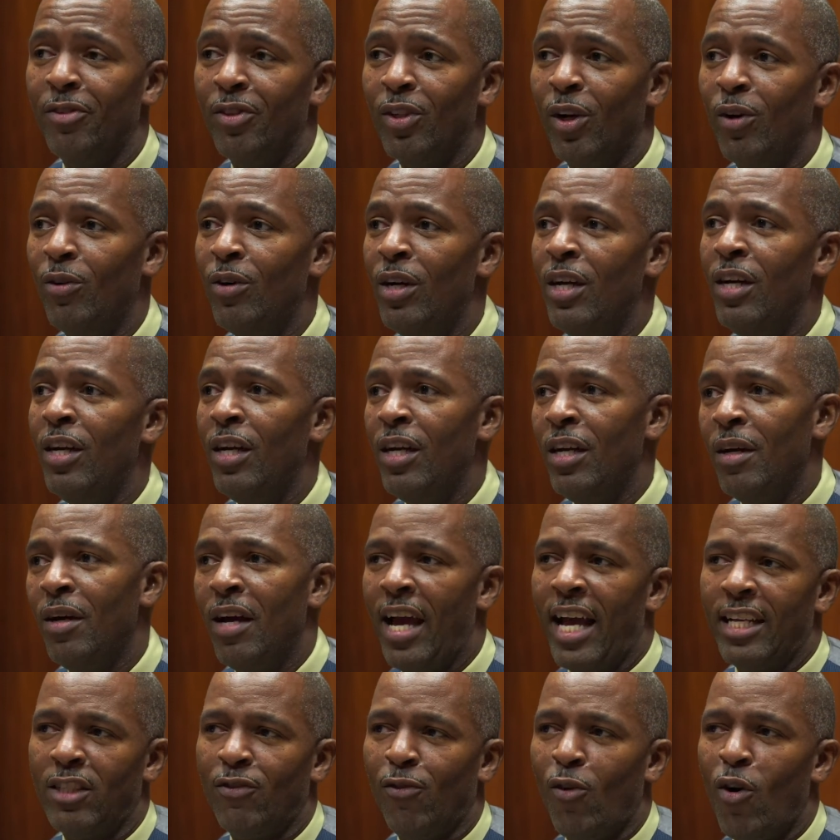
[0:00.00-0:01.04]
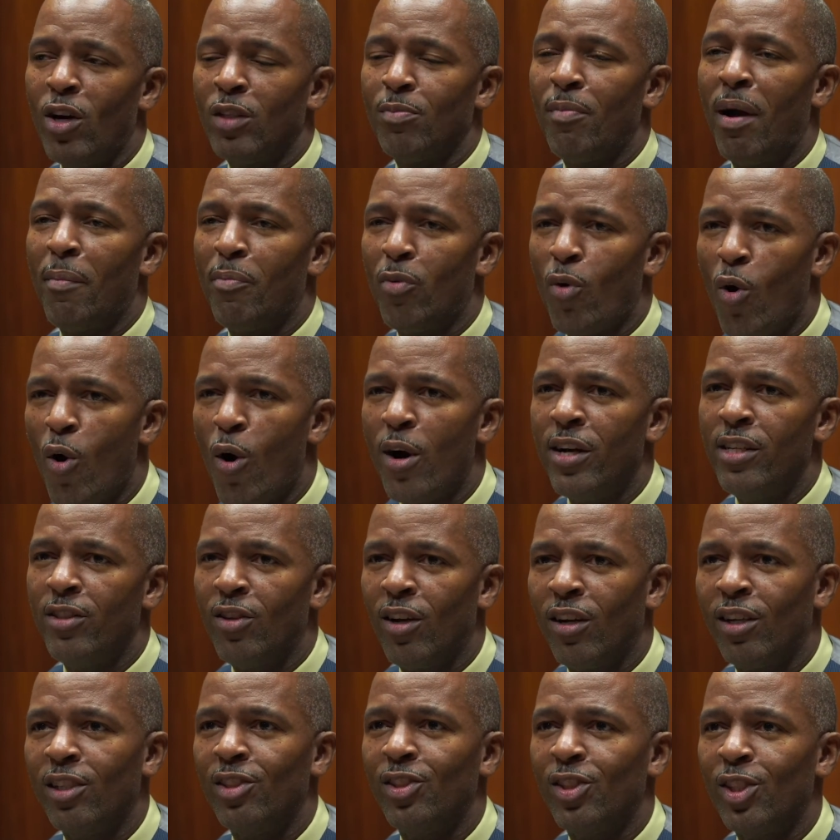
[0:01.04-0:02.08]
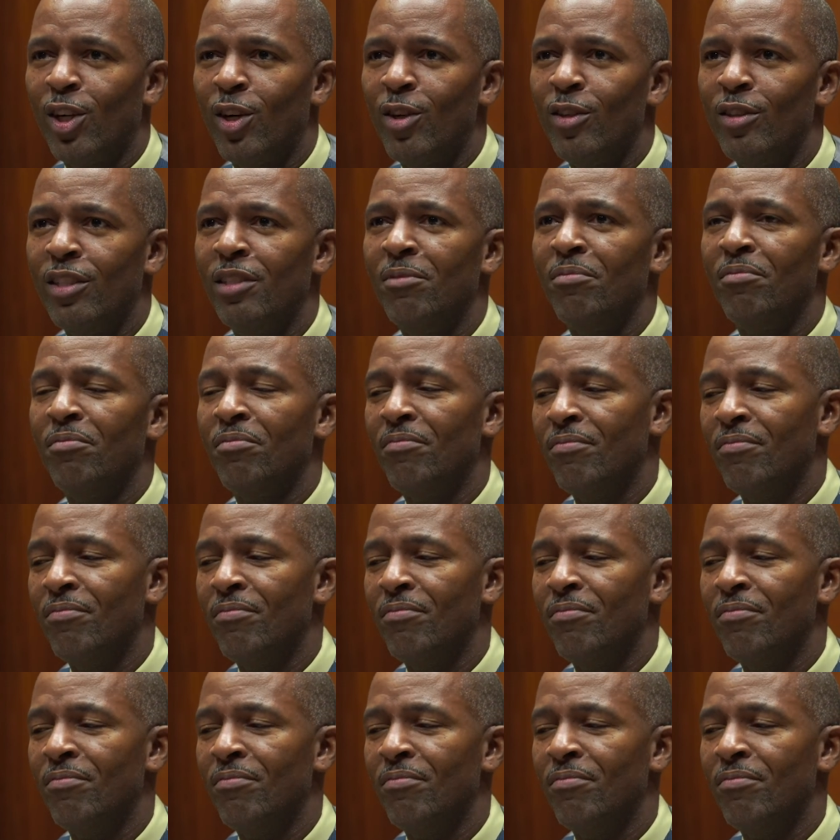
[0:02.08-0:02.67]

So as far as my priorities are concerned,